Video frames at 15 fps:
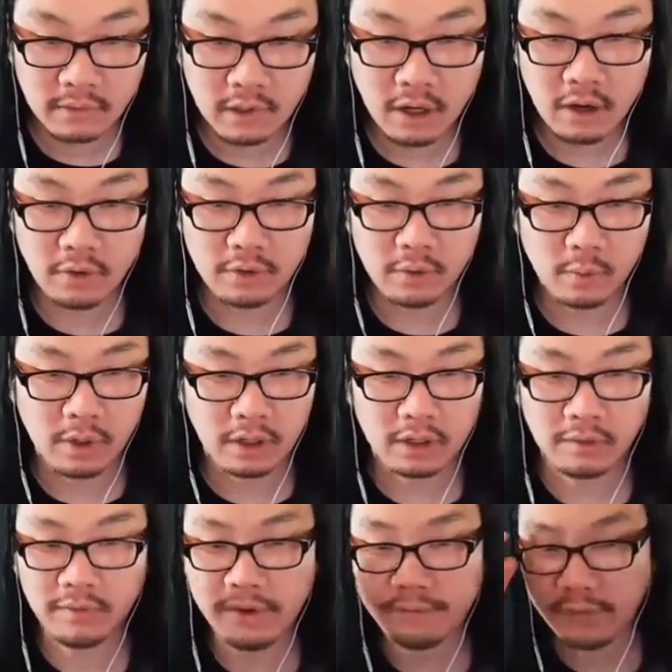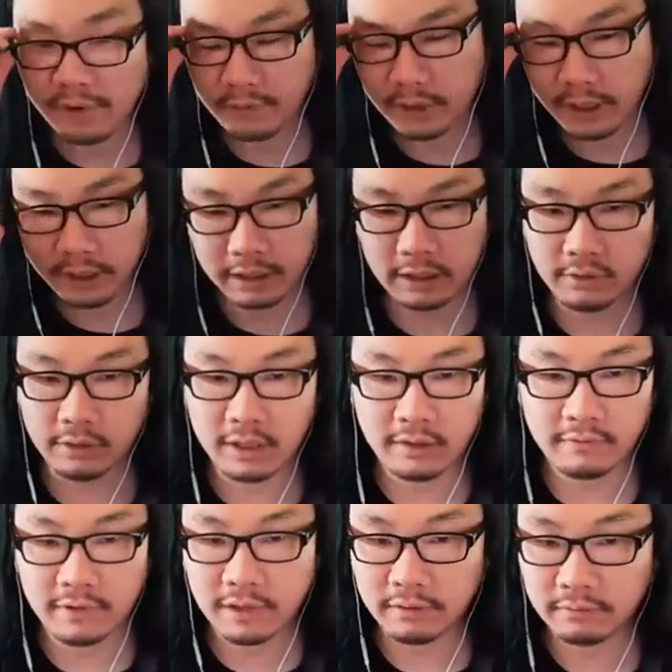Oh, you're welcome. I'm, I'm glad to hear
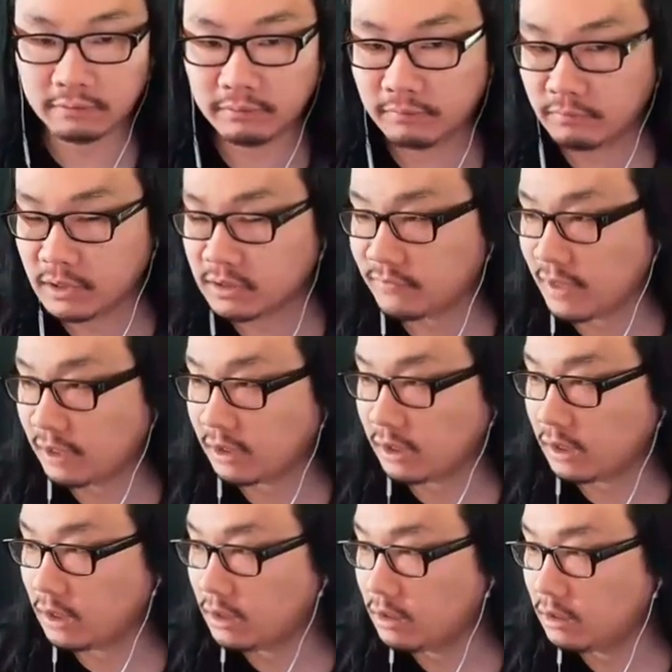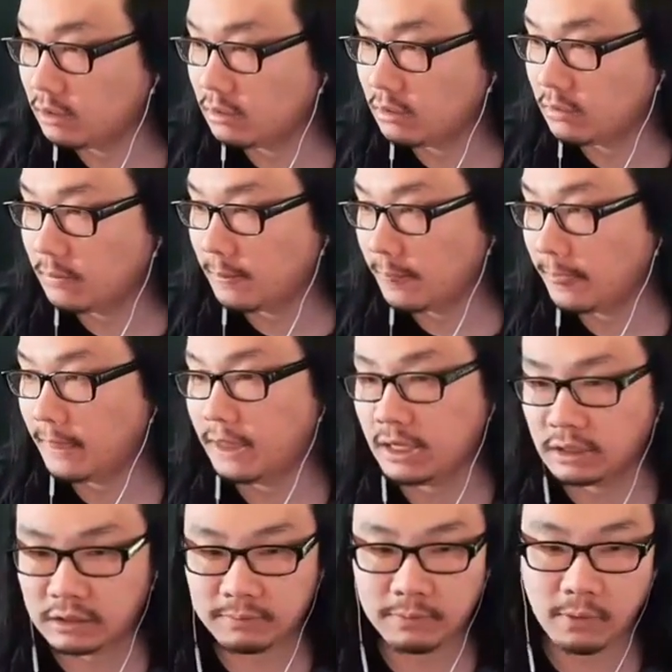that, Bell, Miss Valkyrie. I think
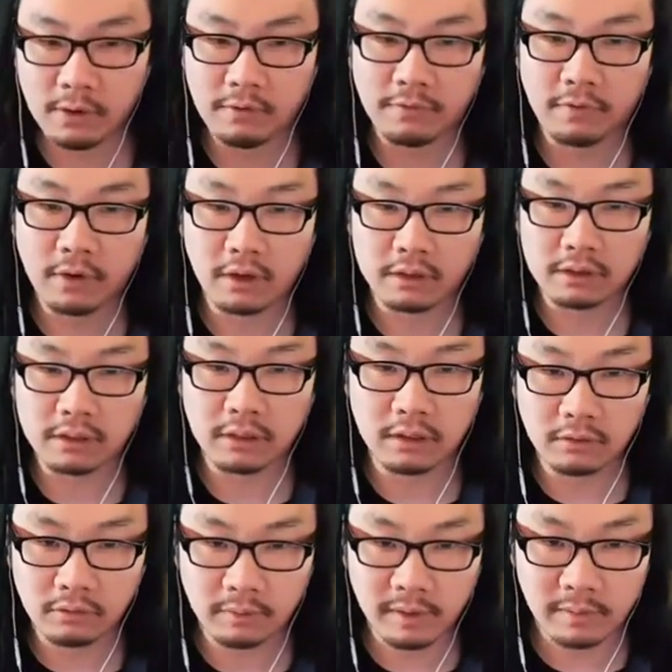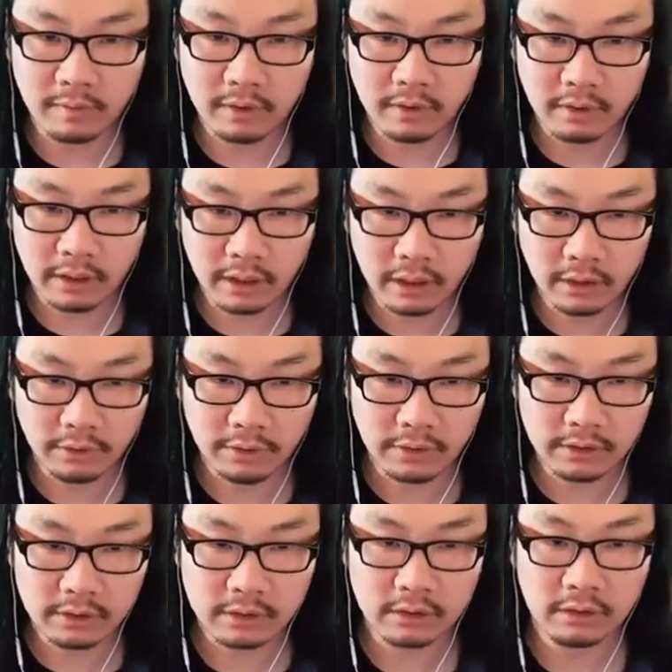it's important for us to remember, you know,
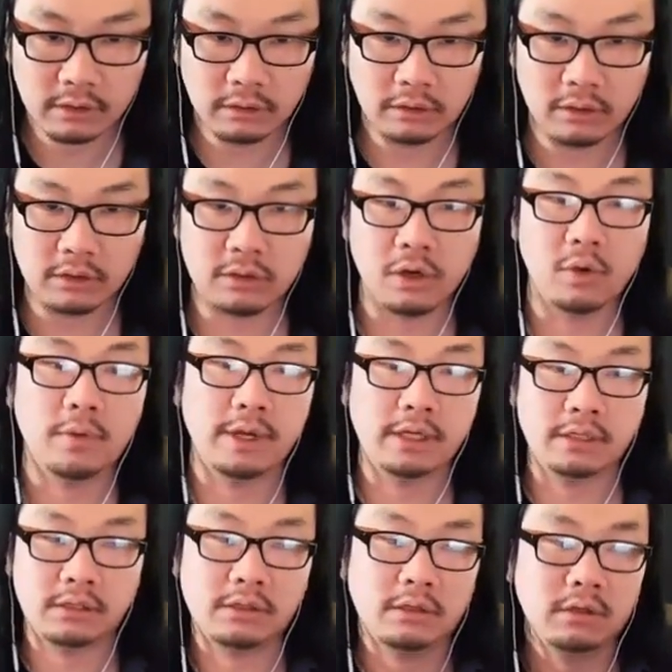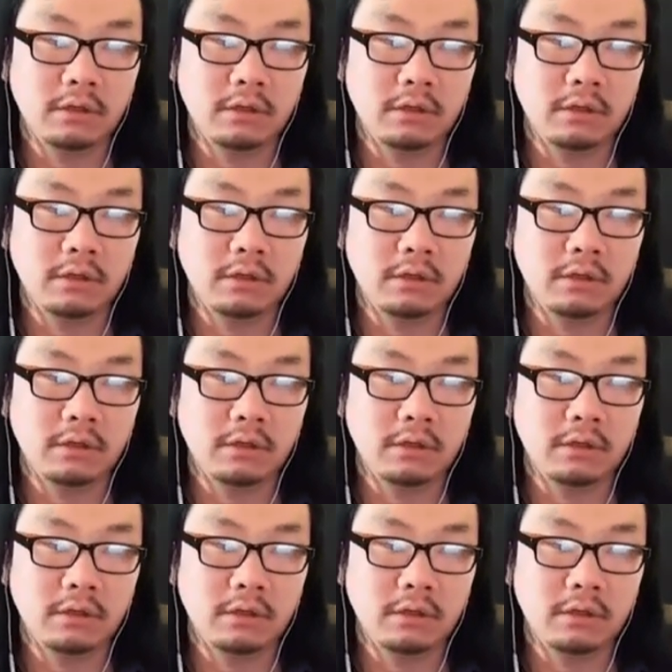there's there's always